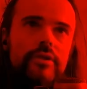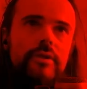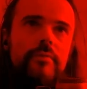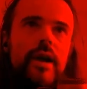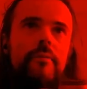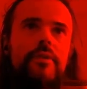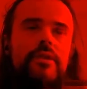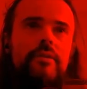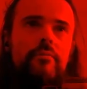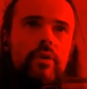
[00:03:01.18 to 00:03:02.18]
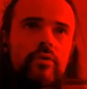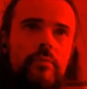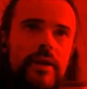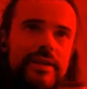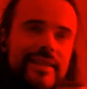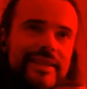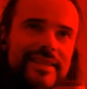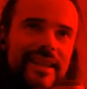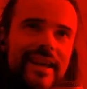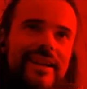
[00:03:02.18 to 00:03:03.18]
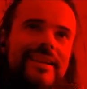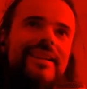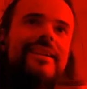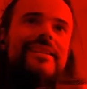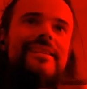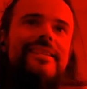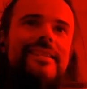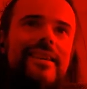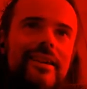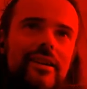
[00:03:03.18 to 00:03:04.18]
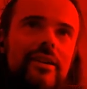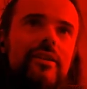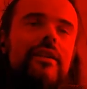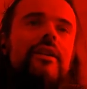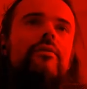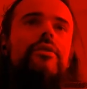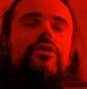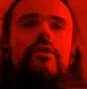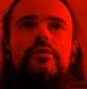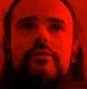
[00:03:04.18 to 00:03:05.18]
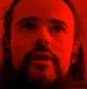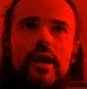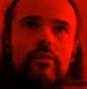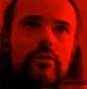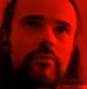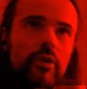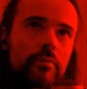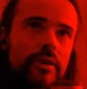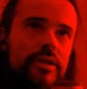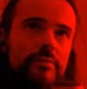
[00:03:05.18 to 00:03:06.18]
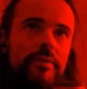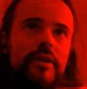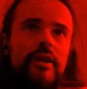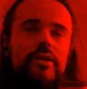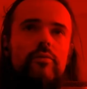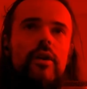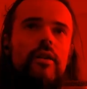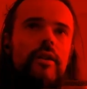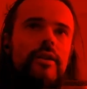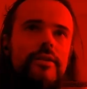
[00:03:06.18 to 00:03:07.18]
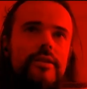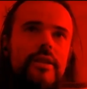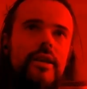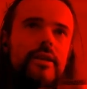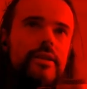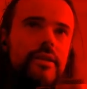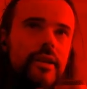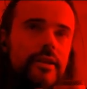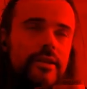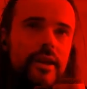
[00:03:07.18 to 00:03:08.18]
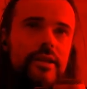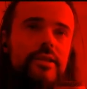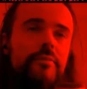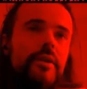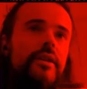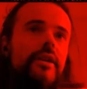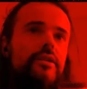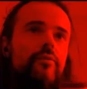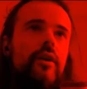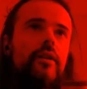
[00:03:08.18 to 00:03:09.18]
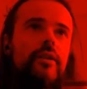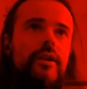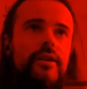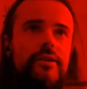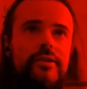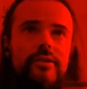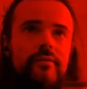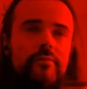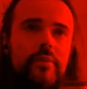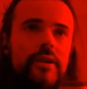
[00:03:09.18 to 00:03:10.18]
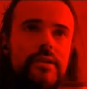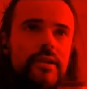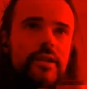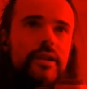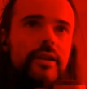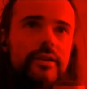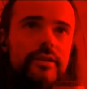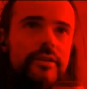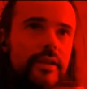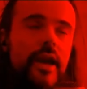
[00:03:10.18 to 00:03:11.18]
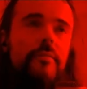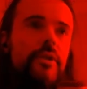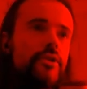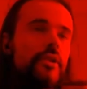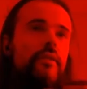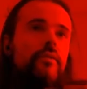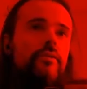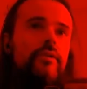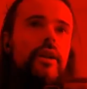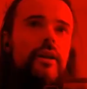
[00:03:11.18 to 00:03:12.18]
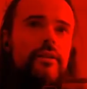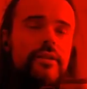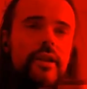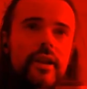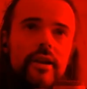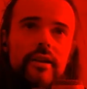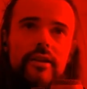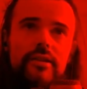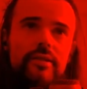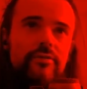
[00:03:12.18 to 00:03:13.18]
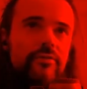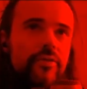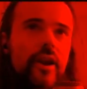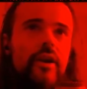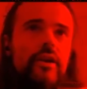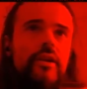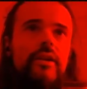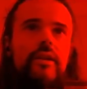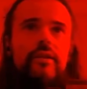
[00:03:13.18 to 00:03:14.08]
the map. It's a movement, attack, skill, which also scale with movement speed as well as attack speed, as well as basically the damage and everything else. It's very